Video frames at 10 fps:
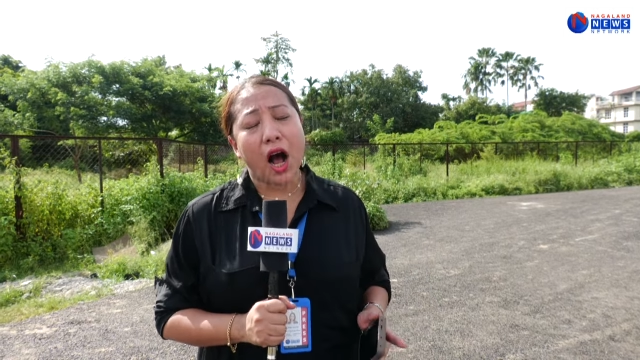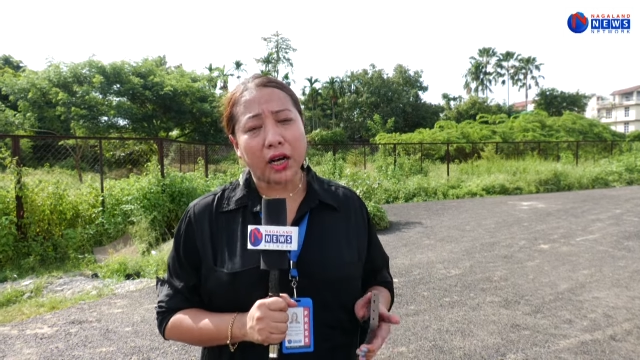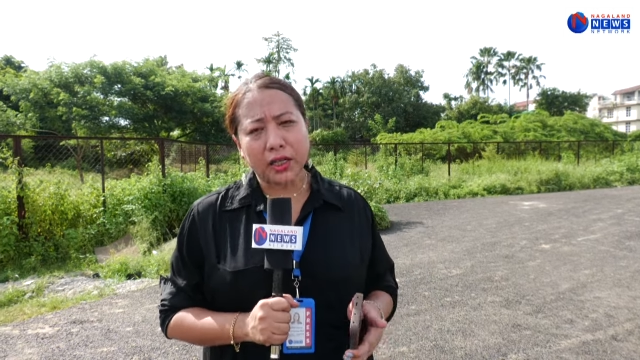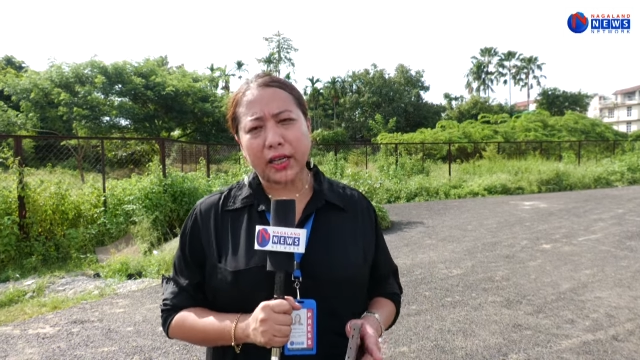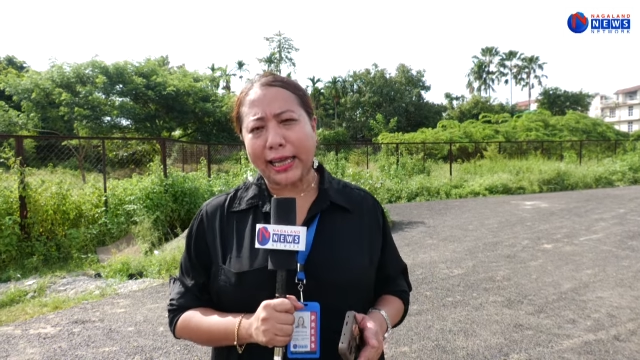
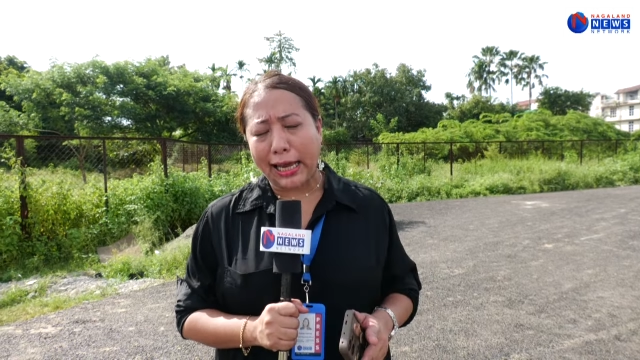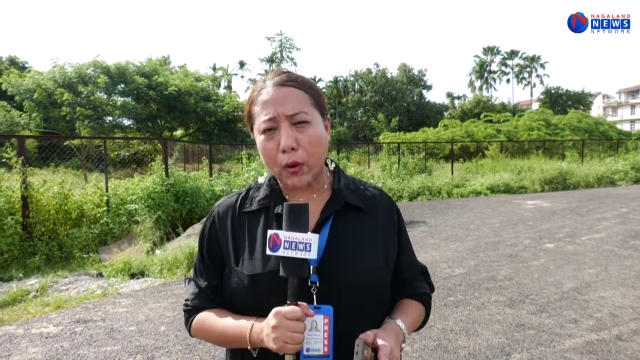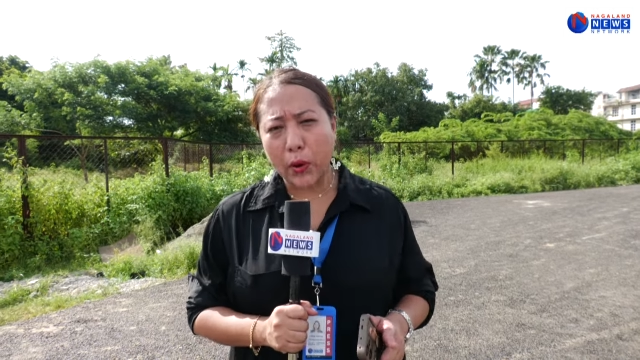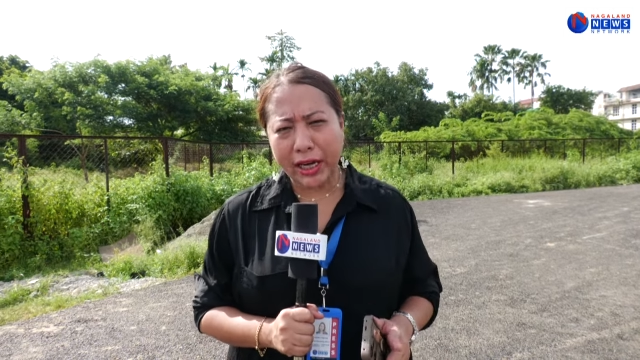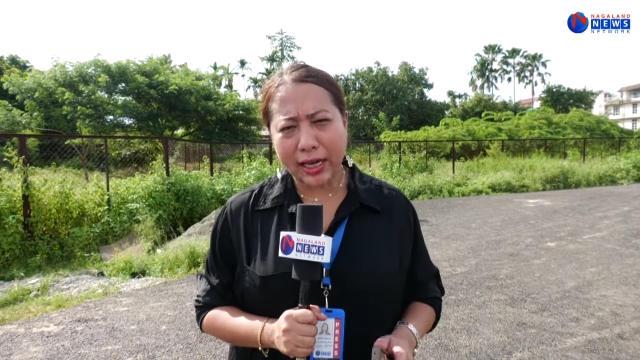under the
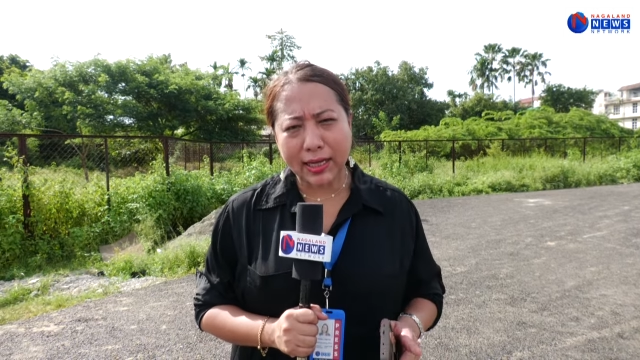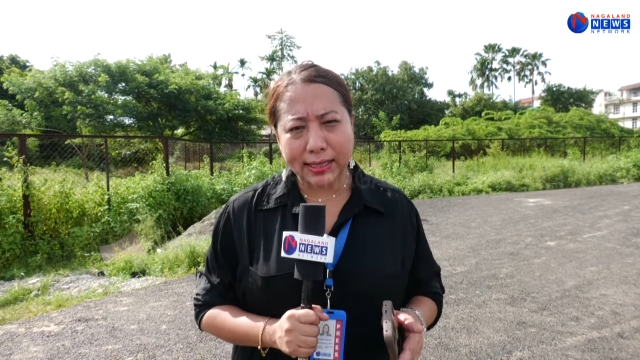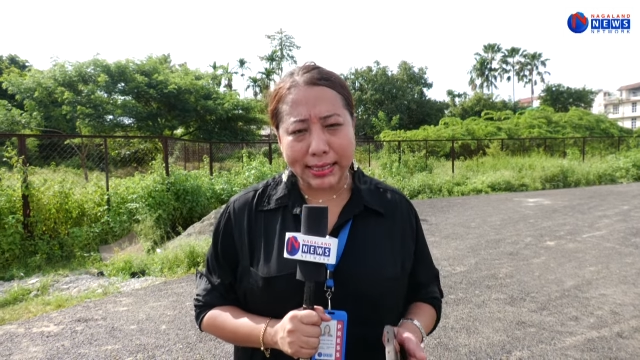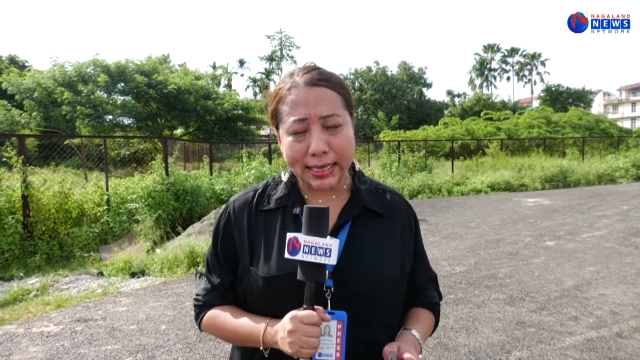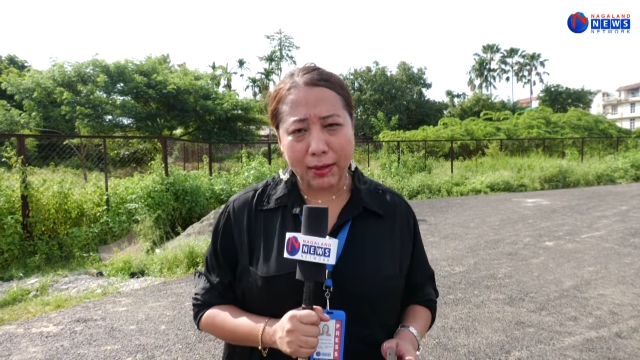Khelo India
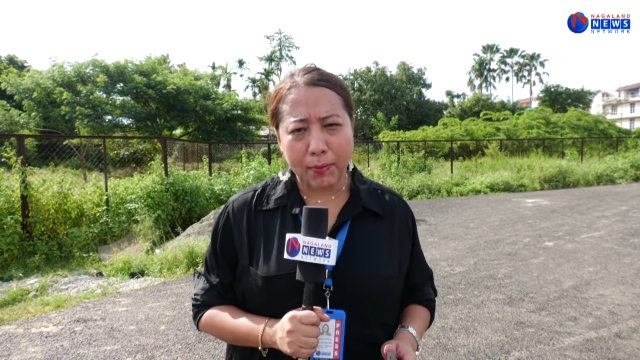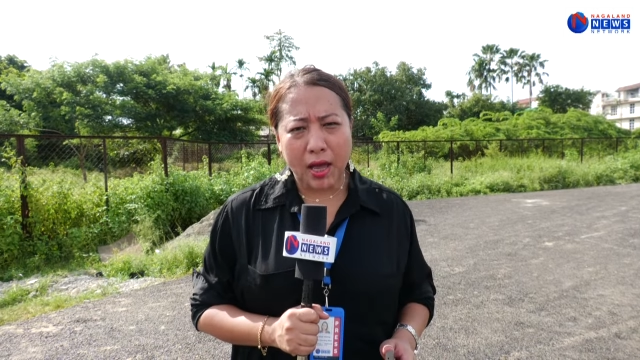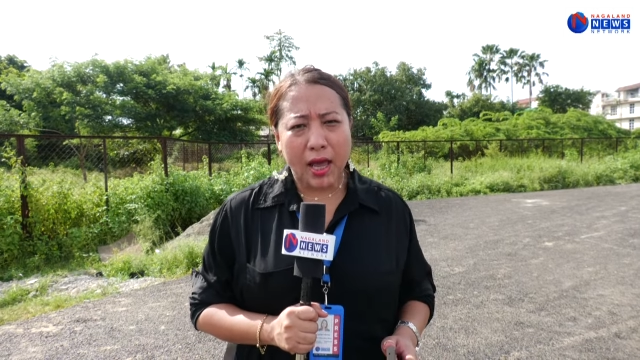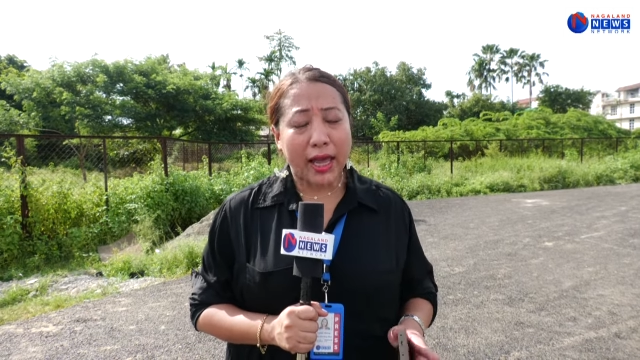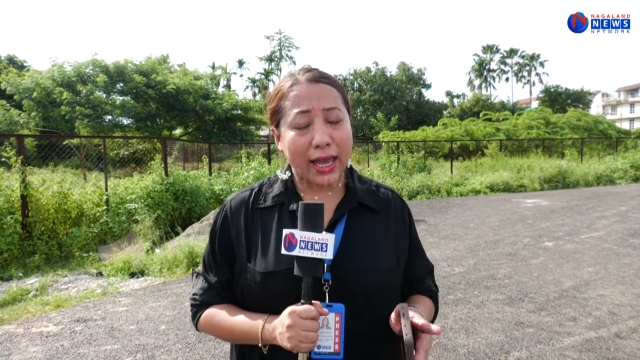scheme
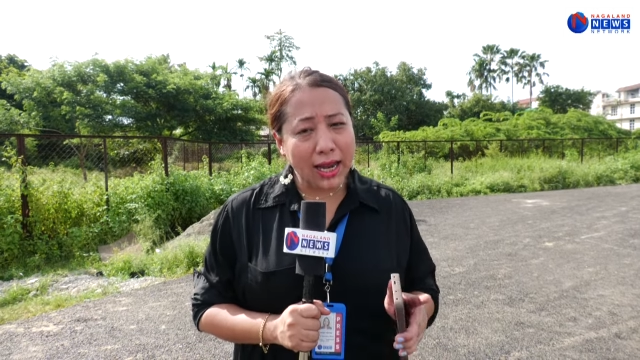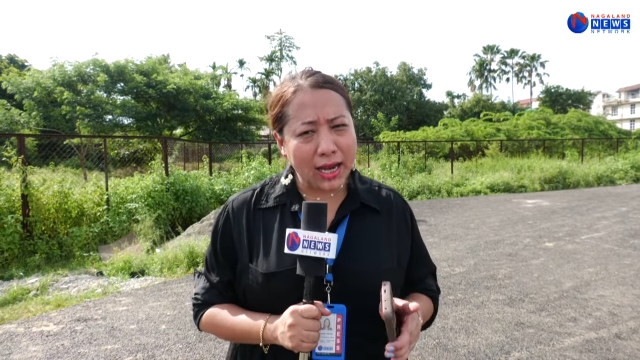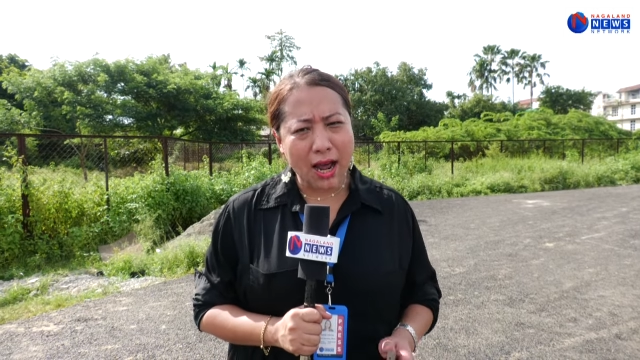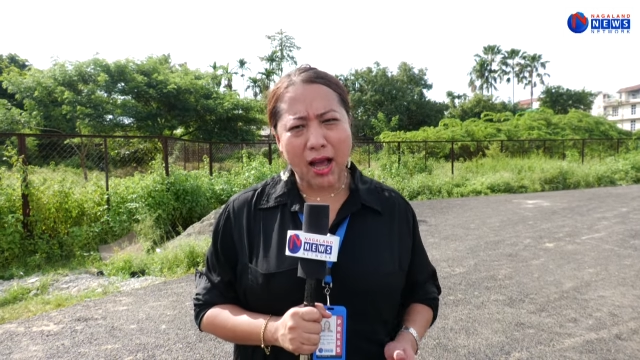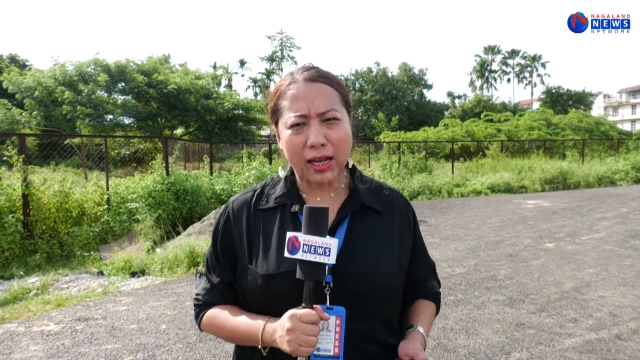
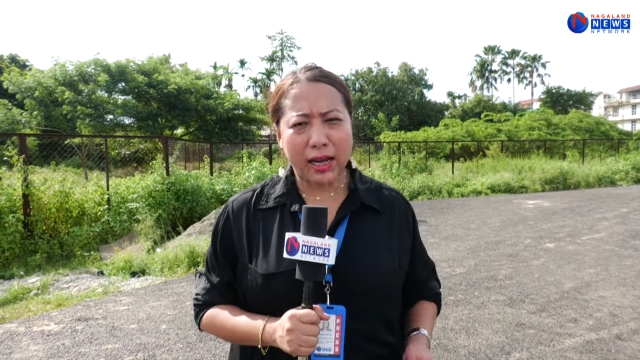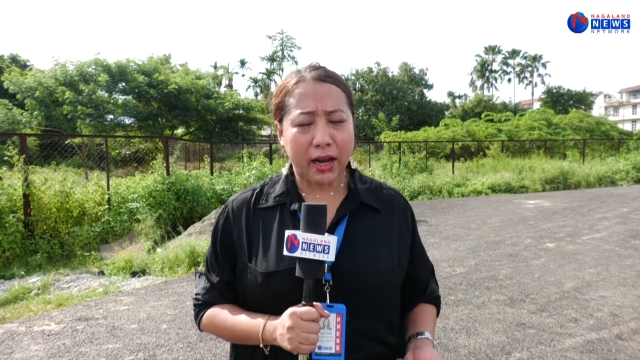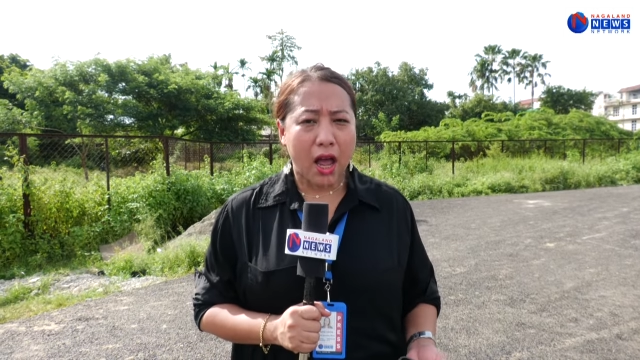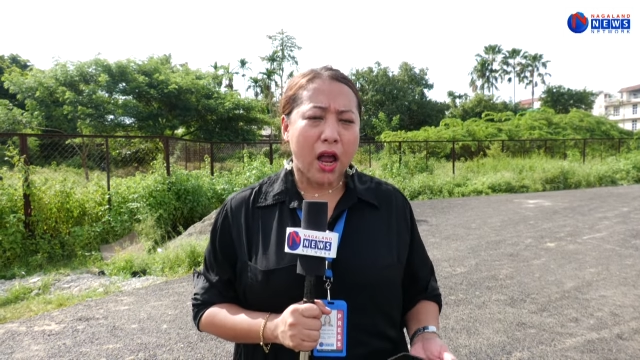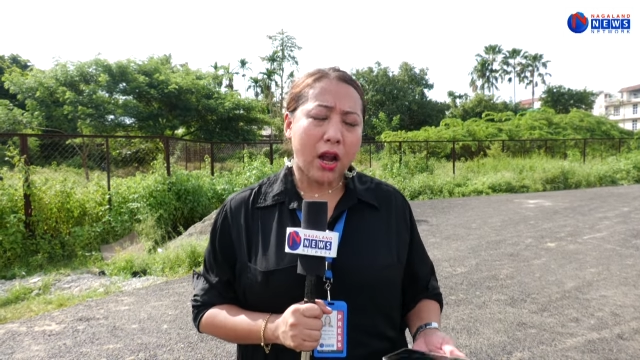in Nagaland.